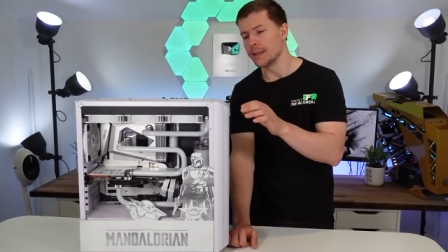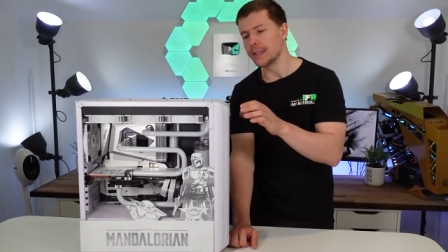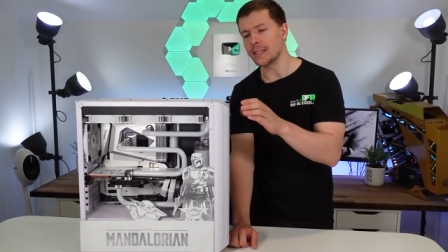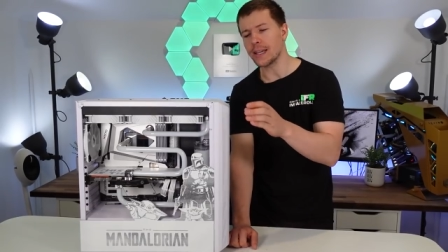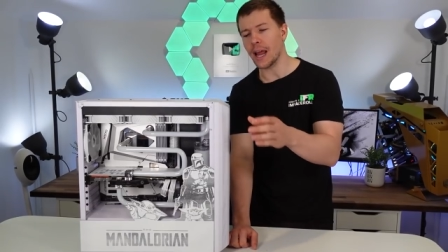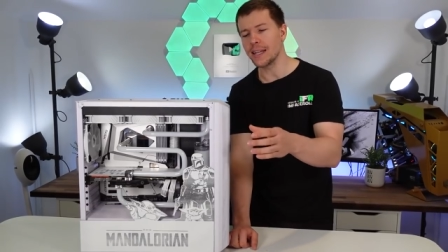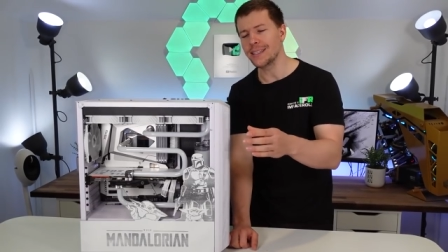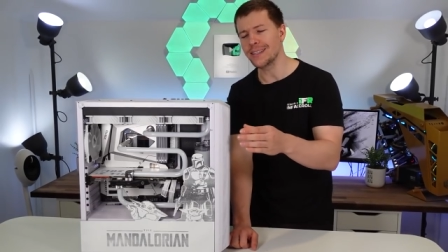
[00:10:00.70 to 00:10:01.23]

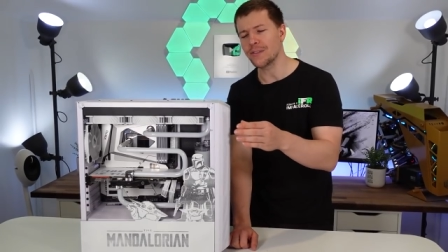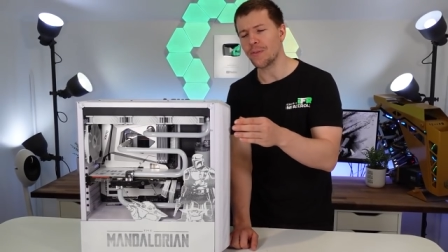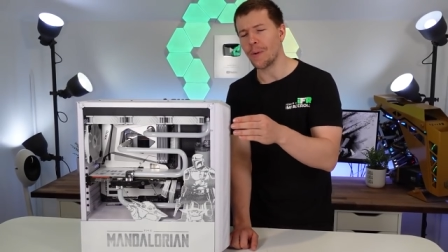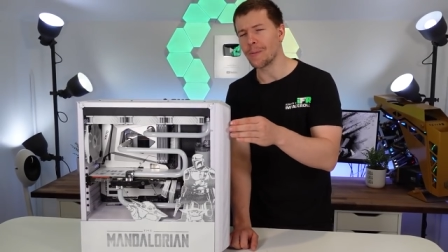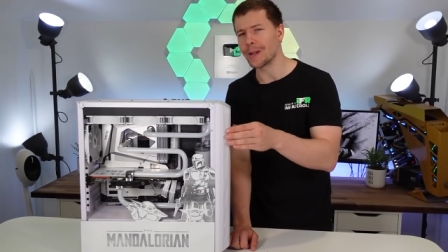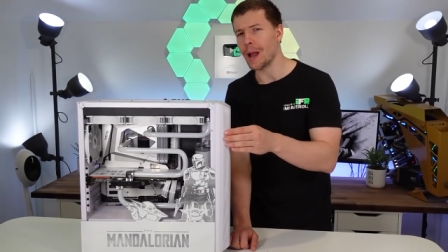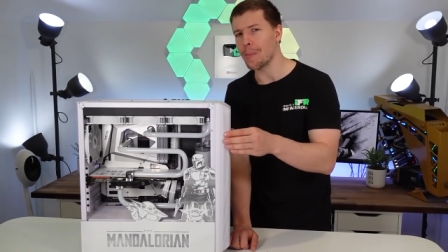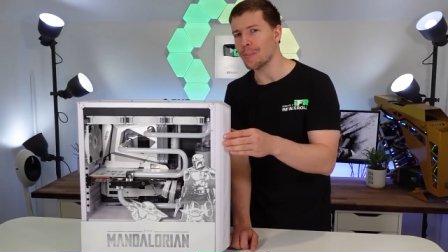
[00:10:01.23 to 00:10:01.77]
this case is
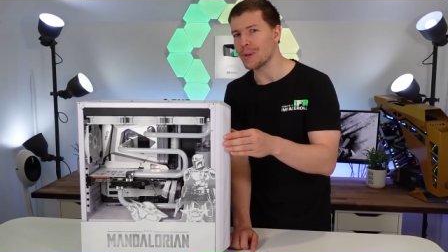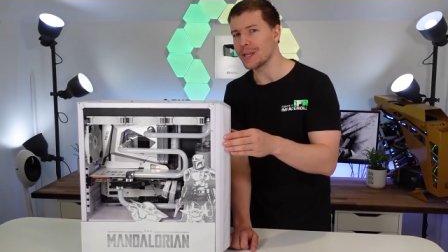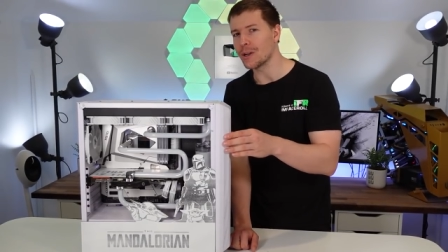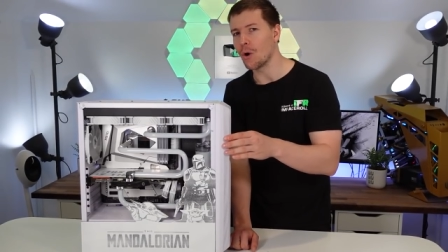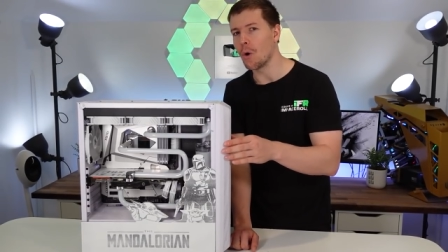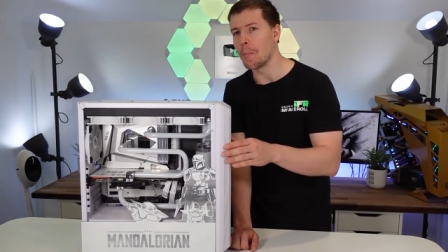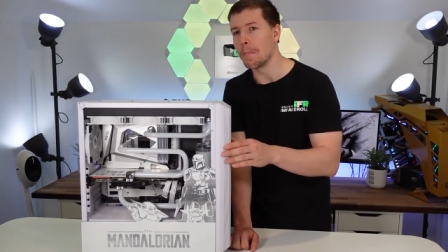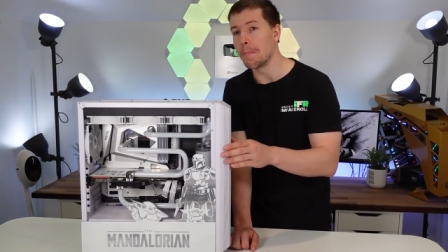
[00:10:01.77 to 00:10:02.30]
from a company
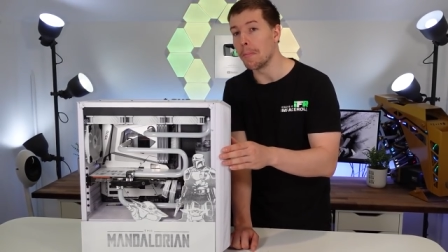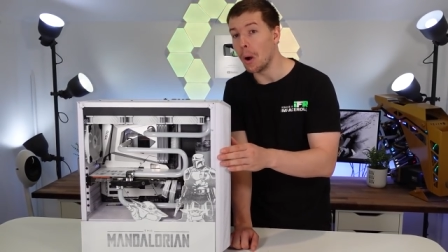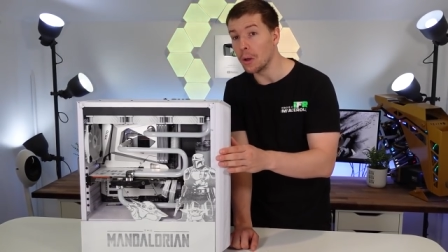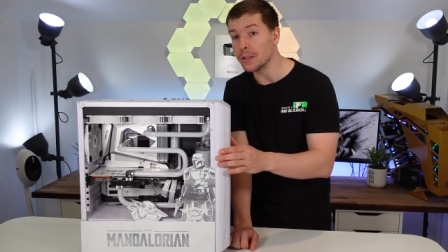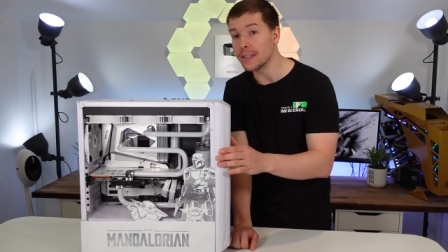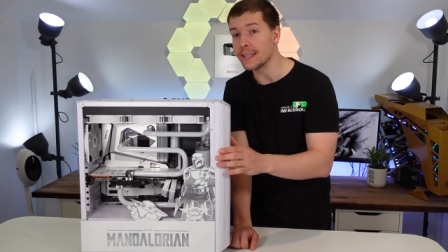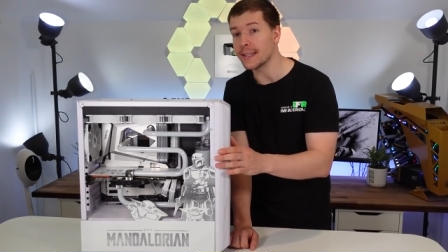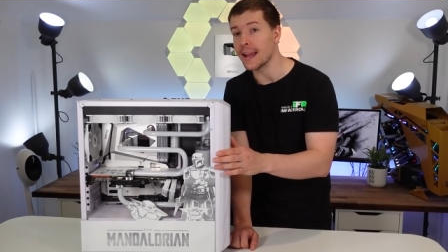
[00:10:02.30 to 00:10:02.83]
called
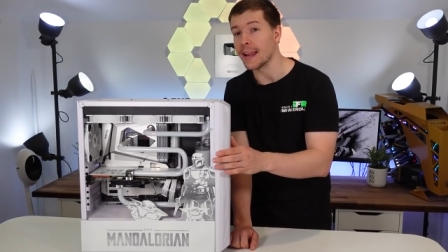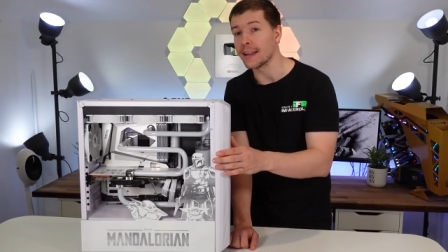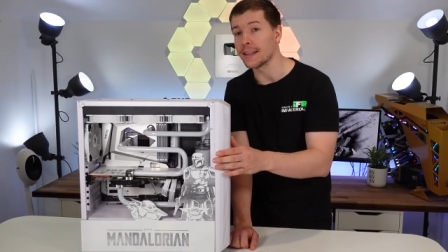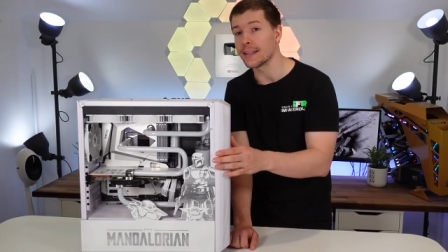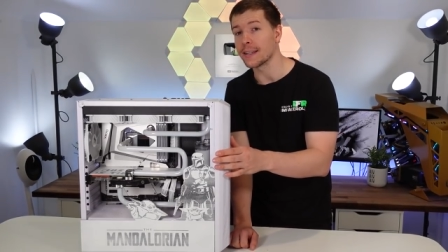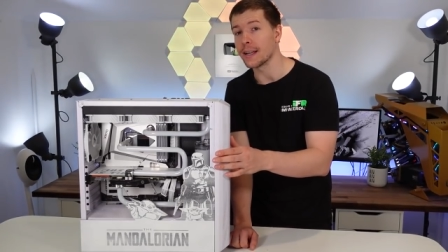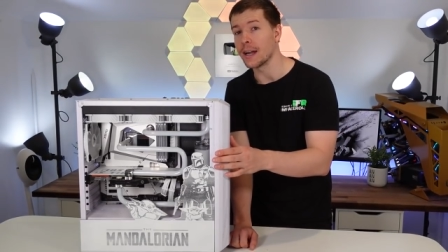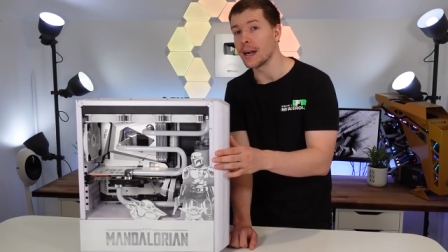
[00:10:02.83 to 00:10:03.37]

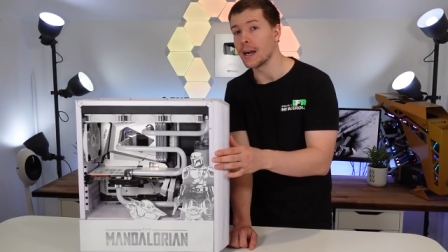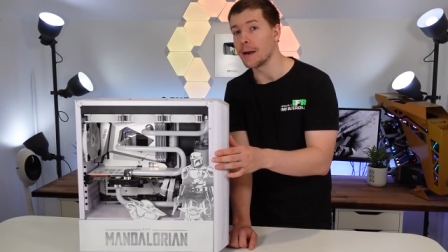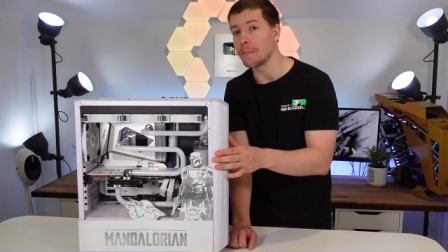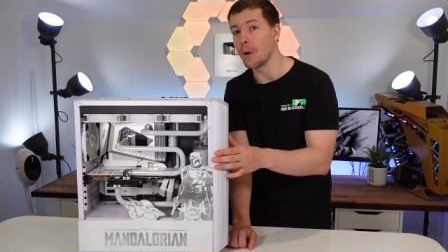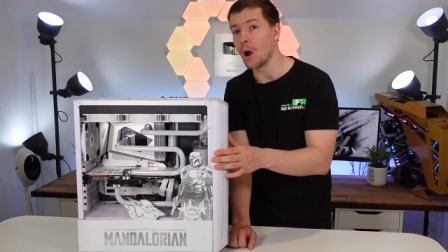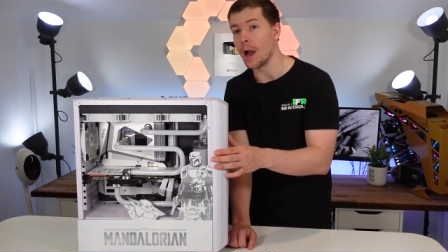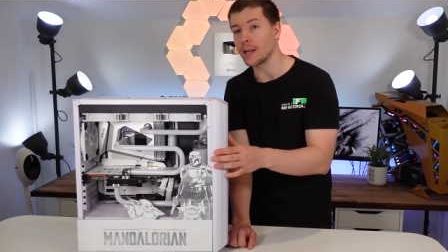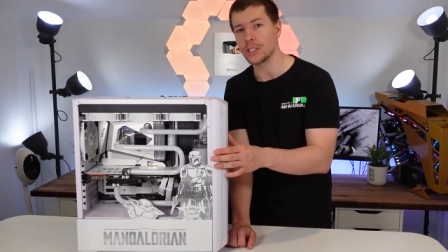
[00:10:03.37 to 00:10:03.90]
Montech.
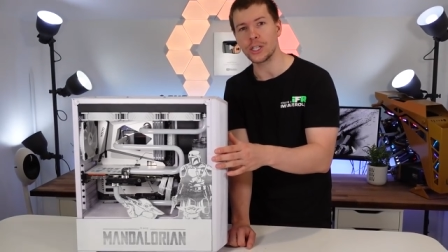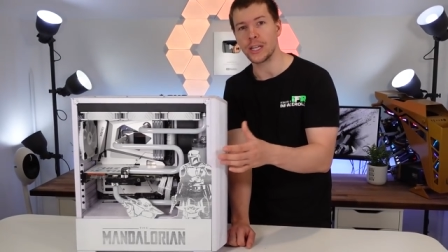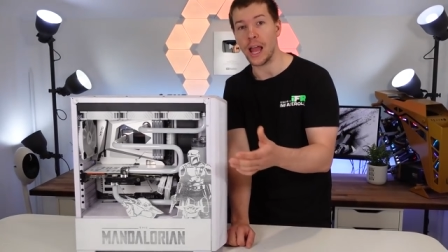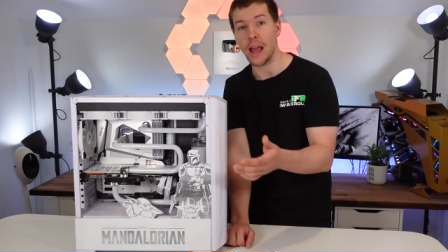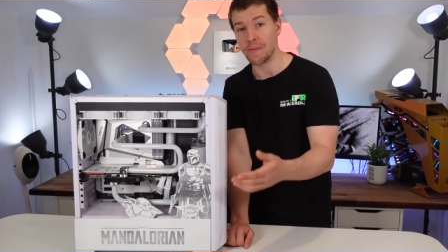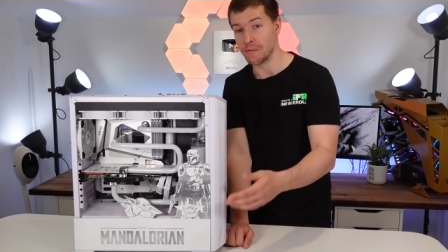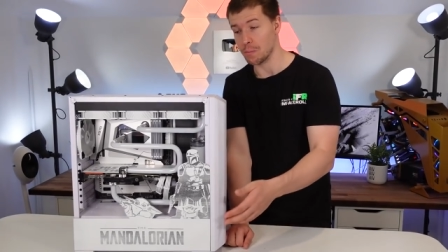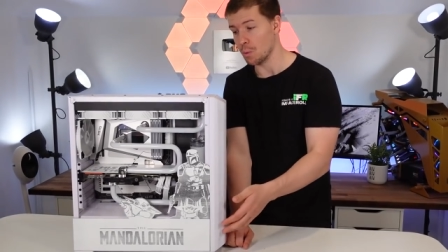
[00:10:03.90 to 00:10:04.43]
Um, I actually
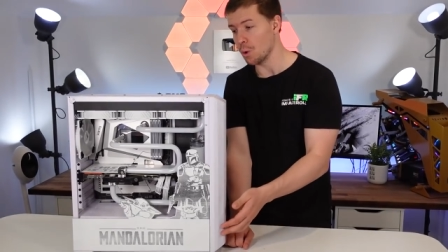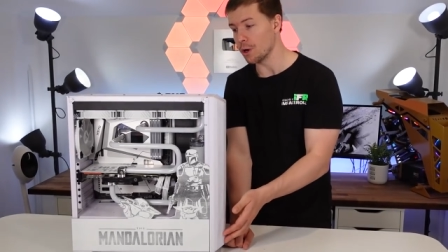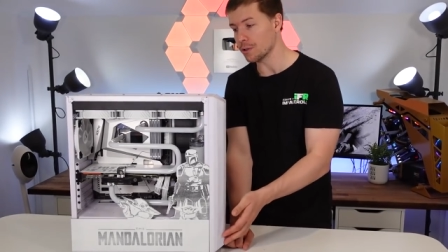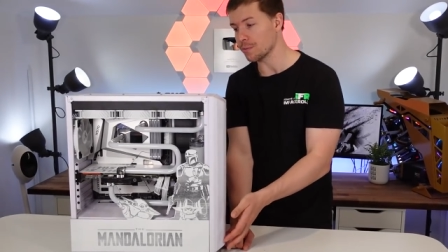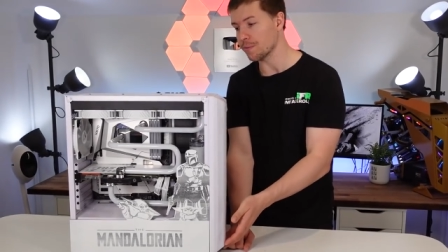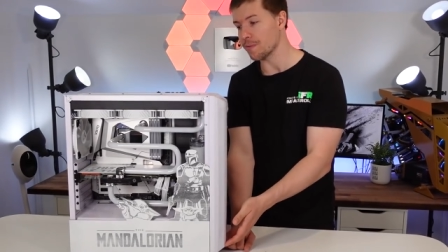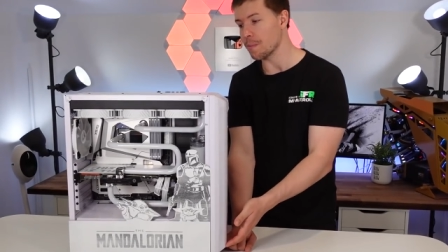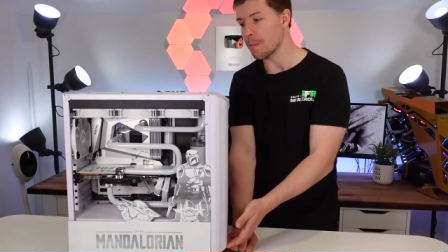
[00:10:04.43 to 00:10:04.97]
haven't
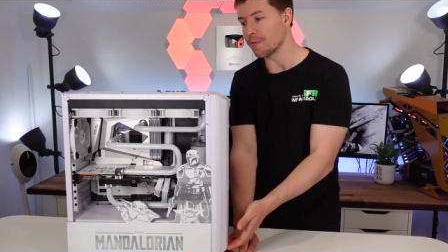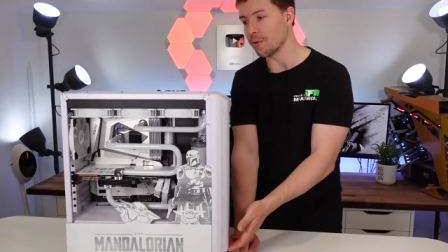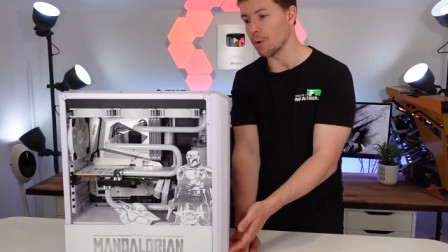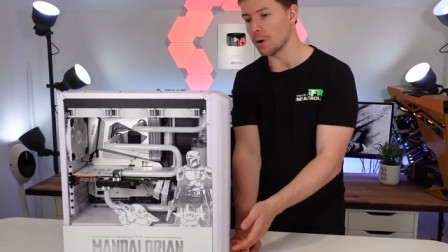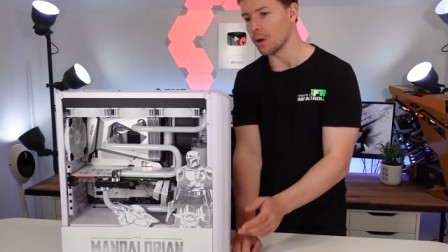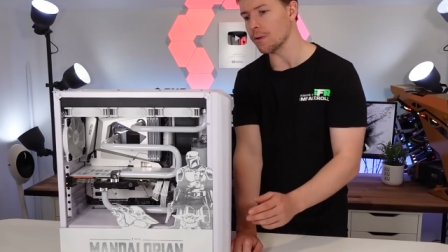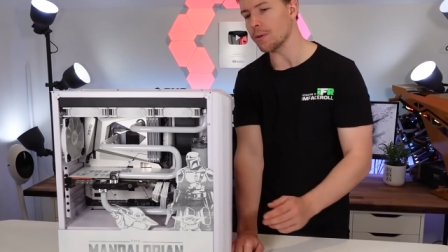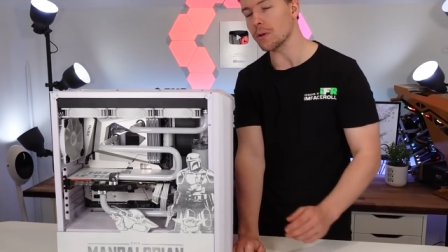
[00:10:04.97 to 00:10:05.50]
worked with them before
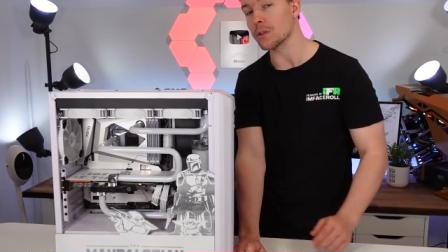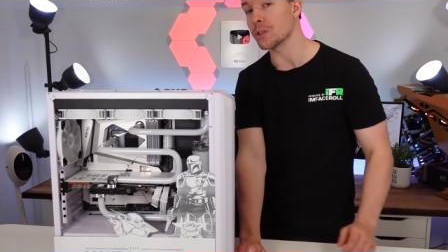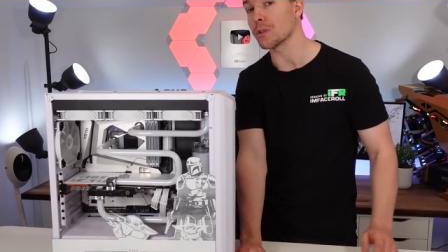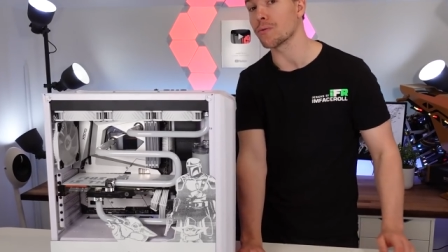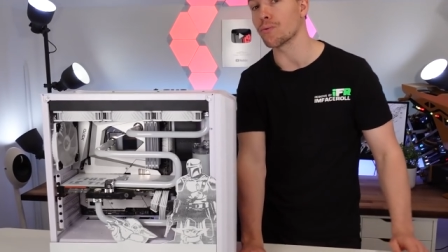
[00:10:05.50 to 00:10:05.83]
and I thought it was a